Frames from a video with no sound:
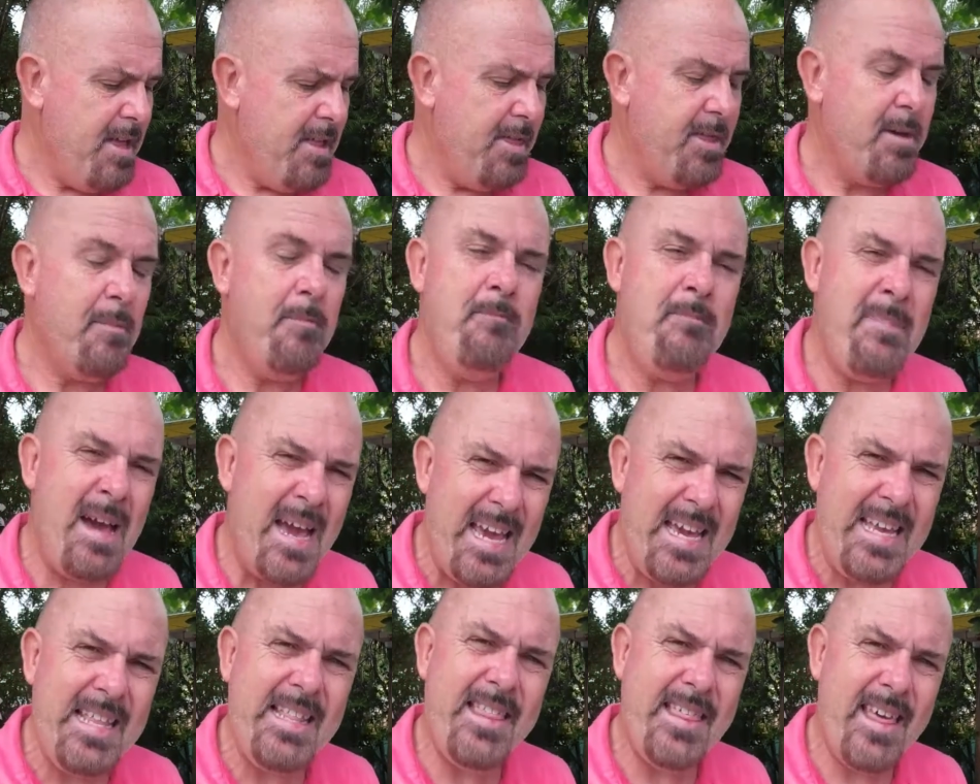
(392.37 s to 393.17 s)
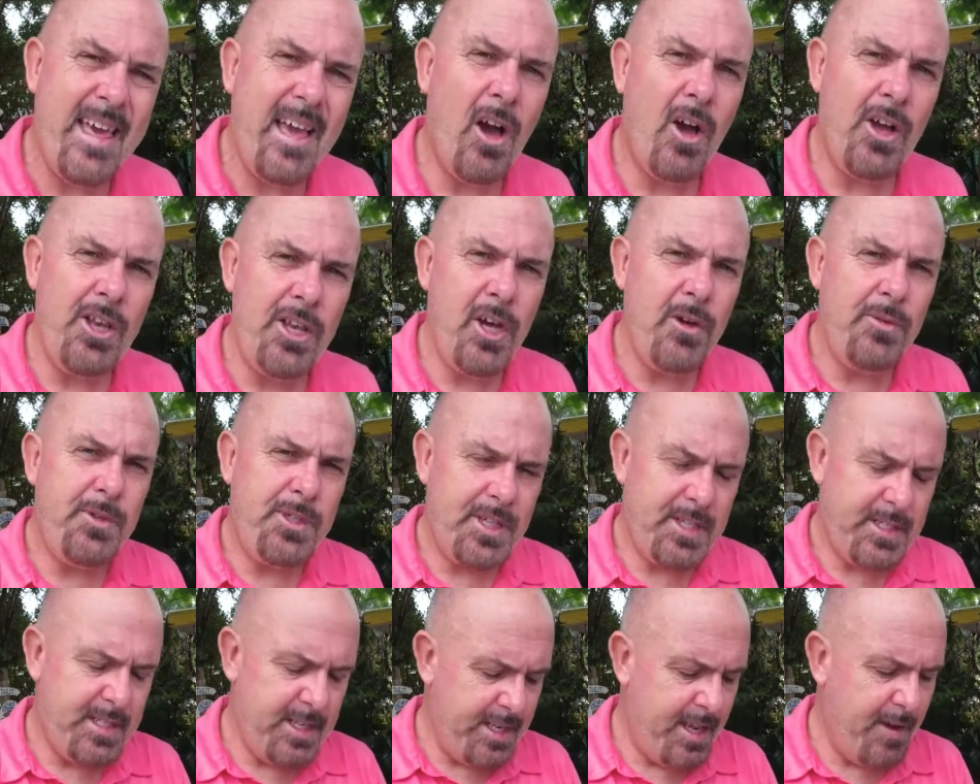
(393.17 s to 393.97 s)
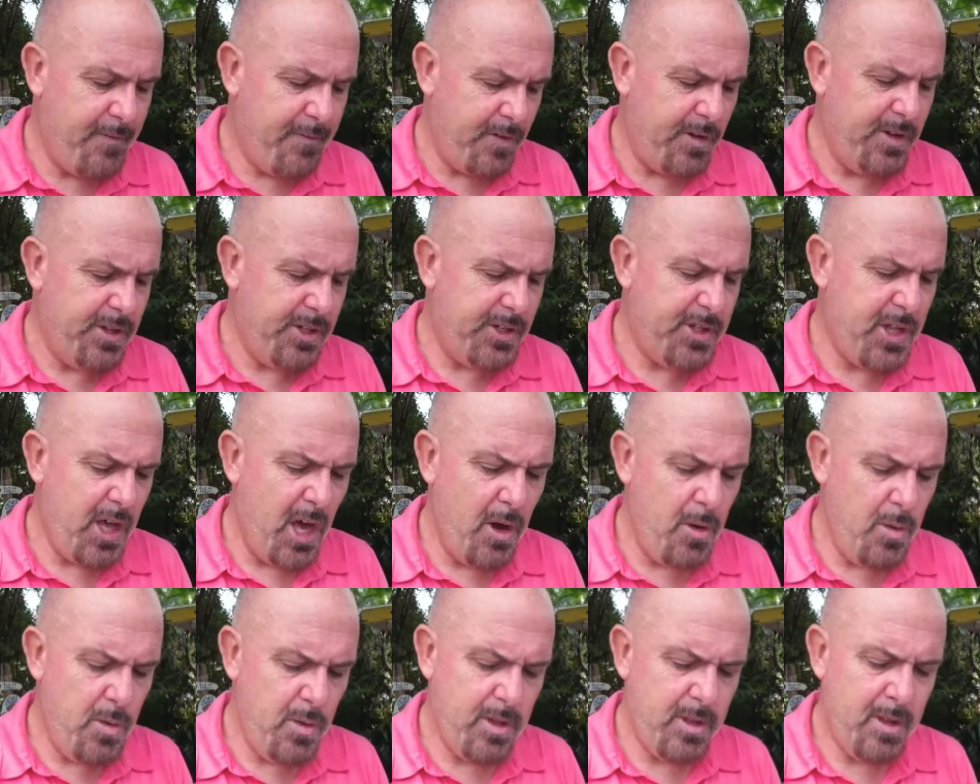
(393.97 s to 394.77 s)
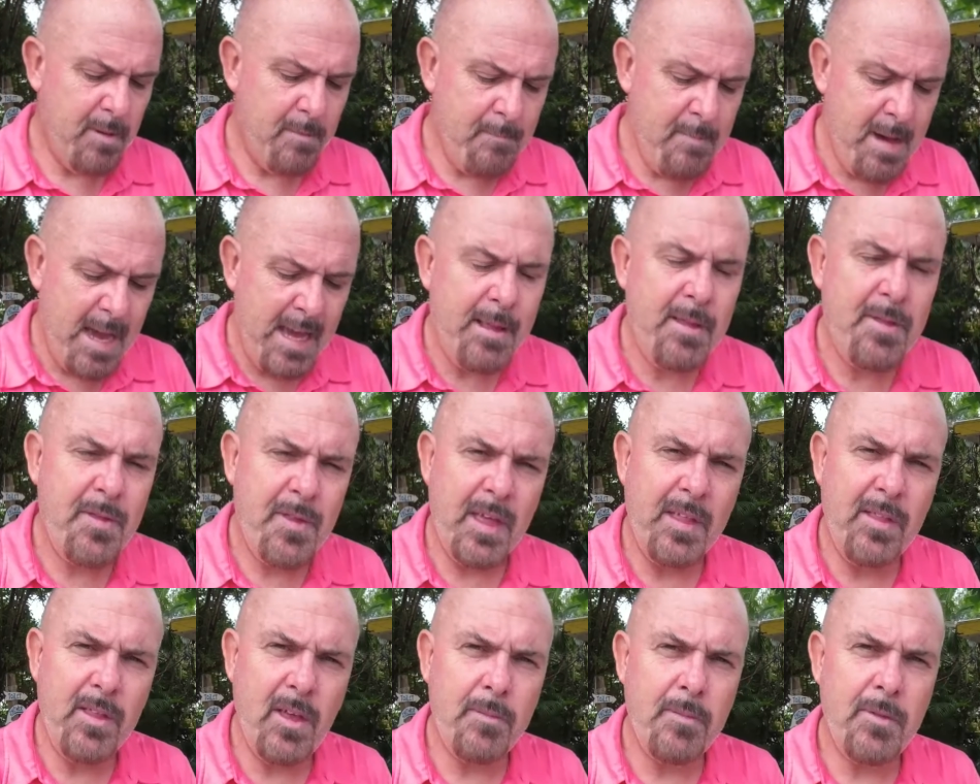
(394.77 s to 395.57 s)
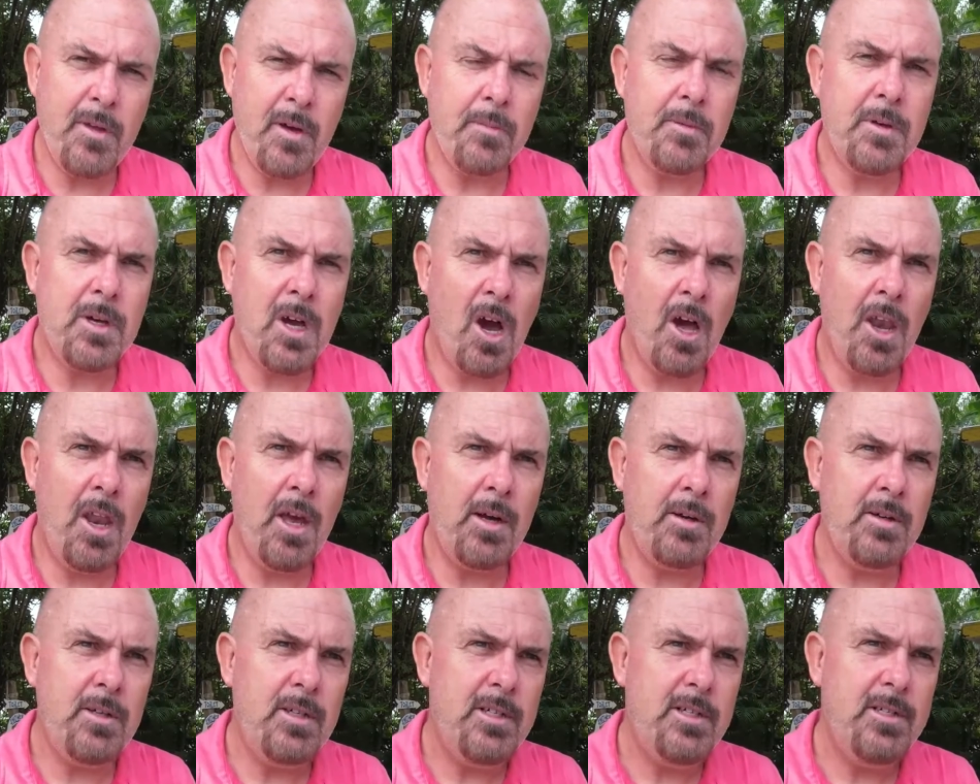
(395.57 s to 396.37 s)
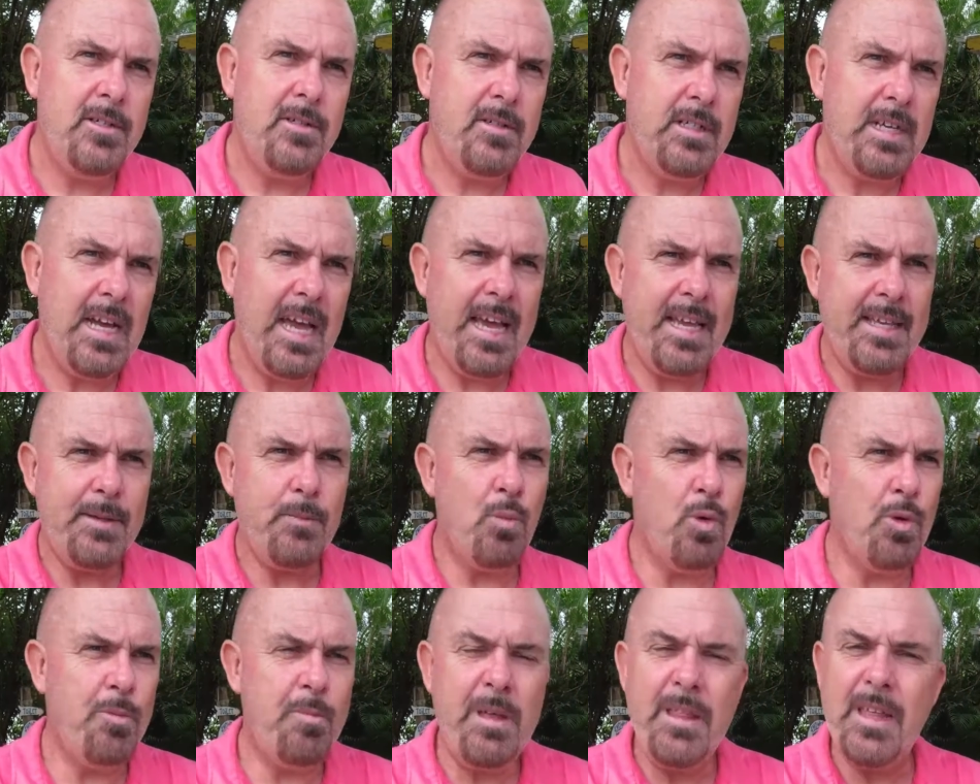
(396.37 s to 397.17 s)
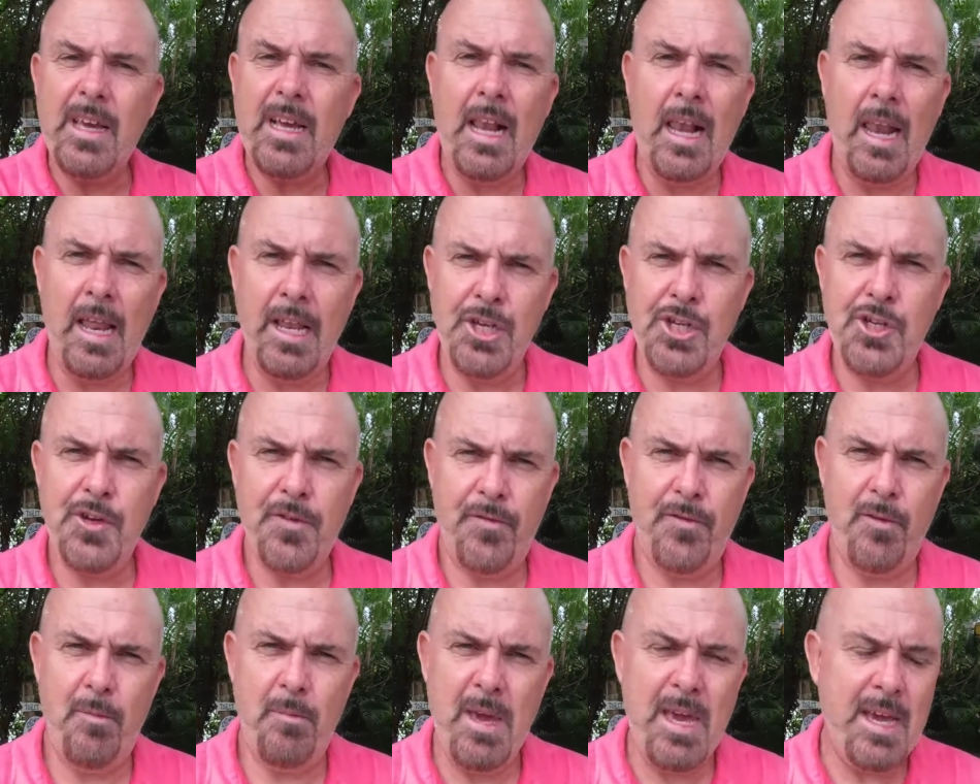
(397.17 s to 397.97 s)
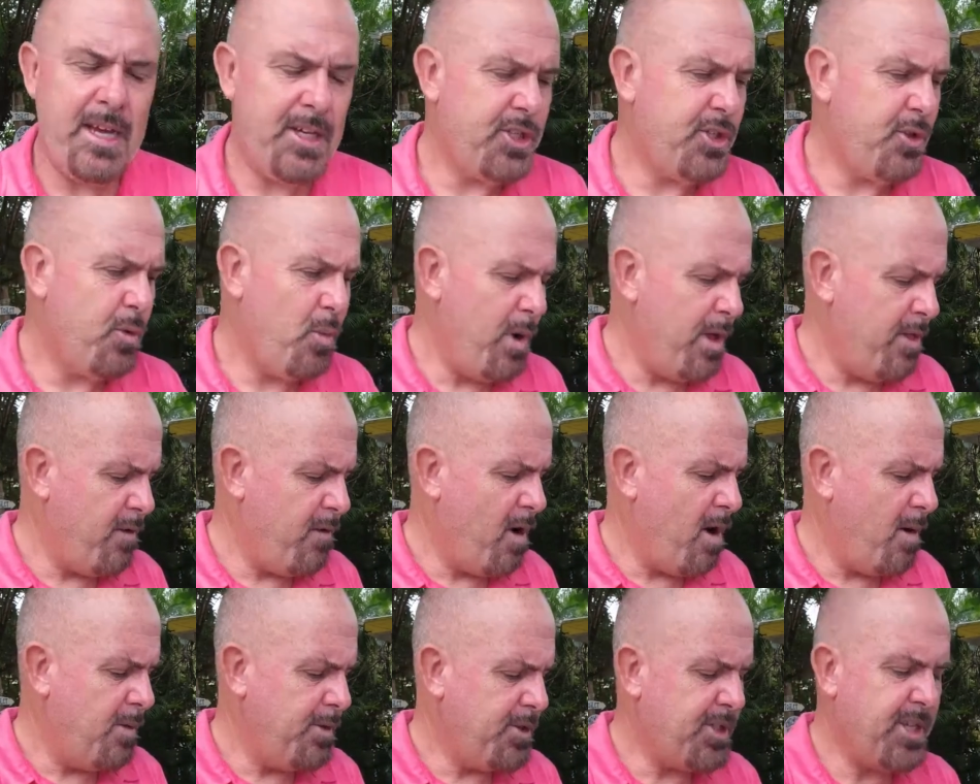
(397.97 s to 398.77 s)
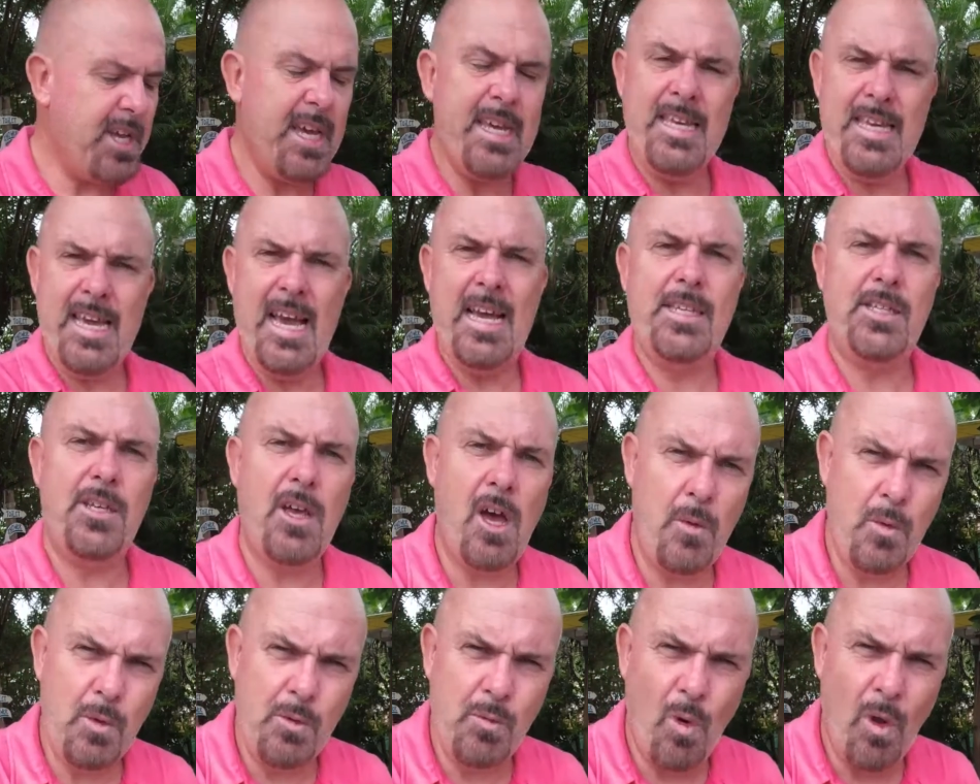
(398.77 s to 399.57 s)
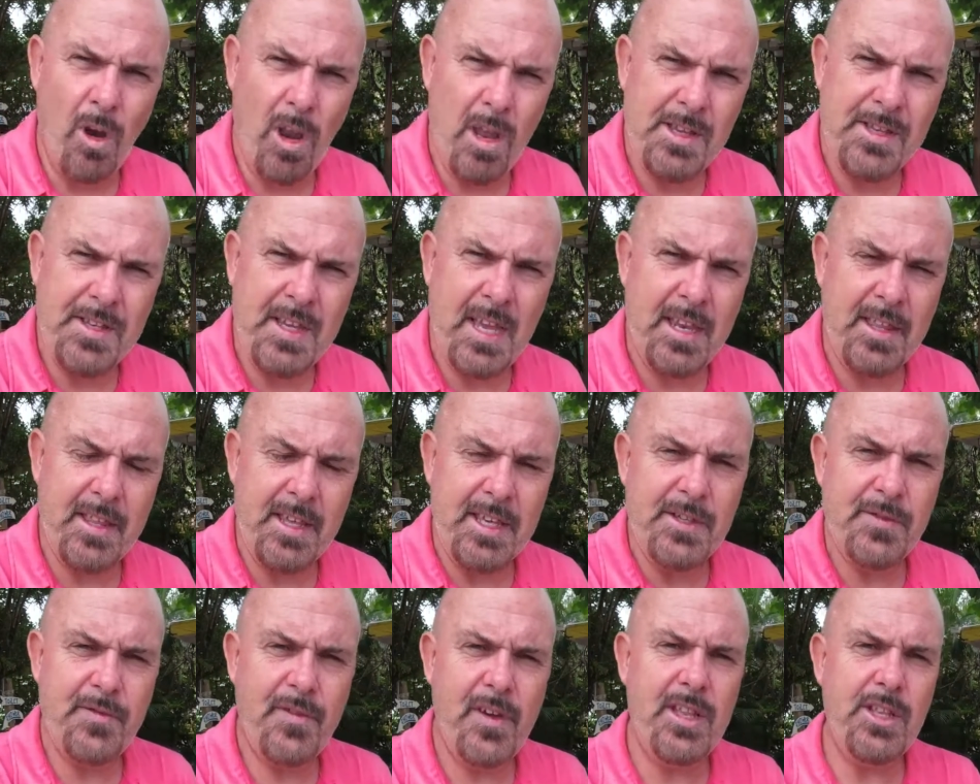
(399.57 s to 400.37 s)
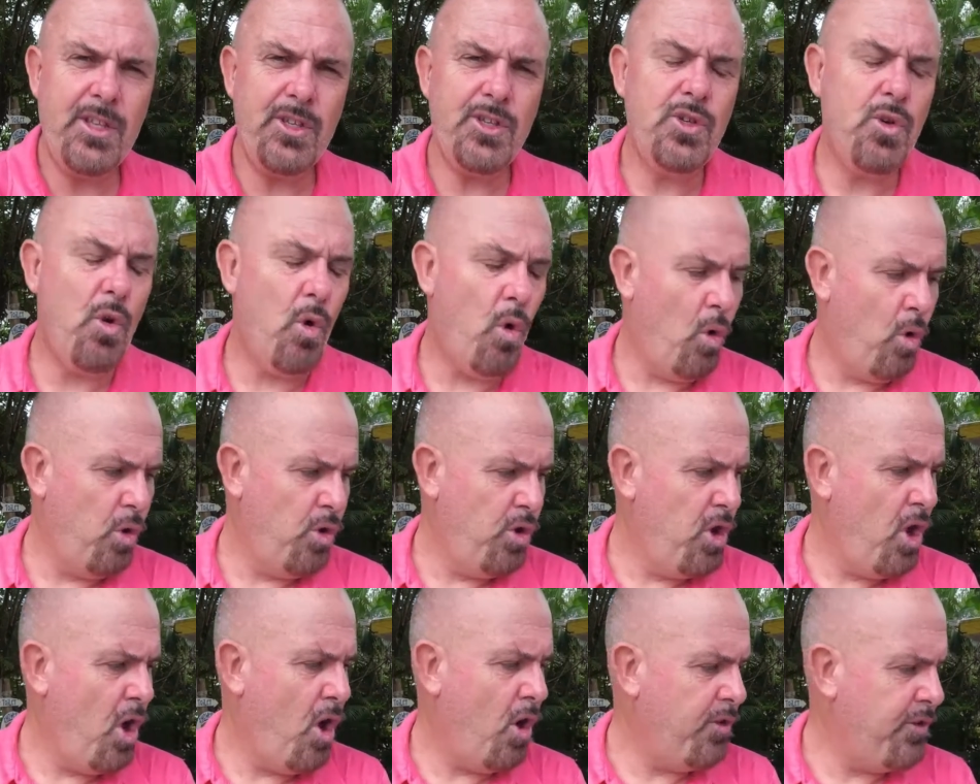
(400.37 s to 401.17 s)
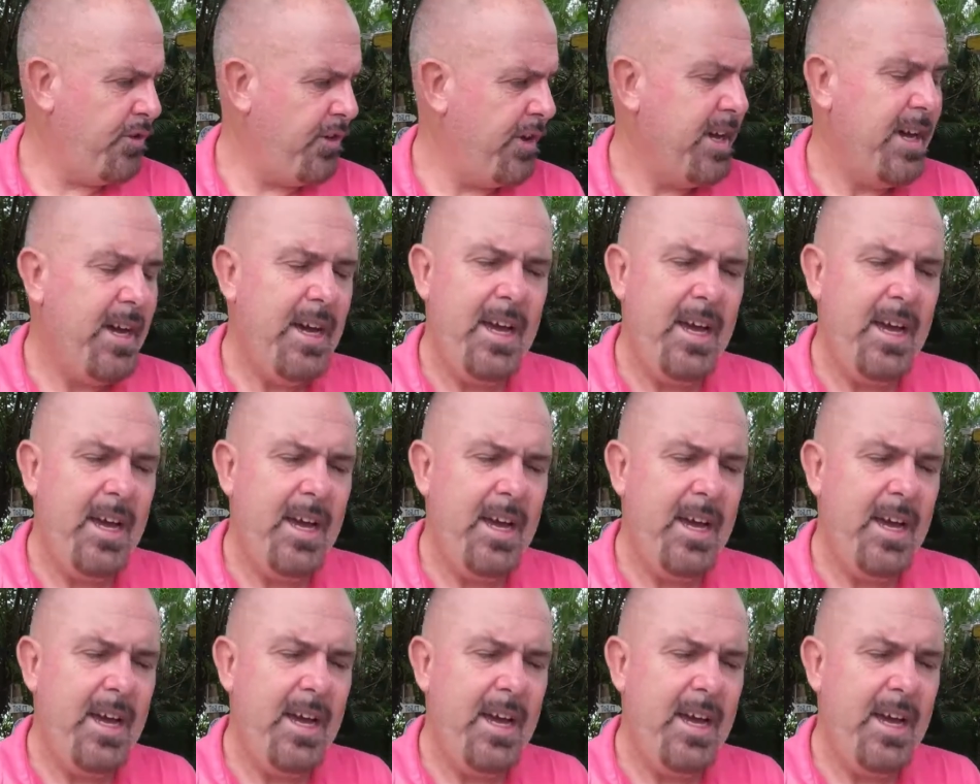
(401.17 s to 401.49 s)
The main thing I noticed the difference though, the main thing that kind of would be the clincher for me as to whether I would say yes, I would want a set of these fins or not,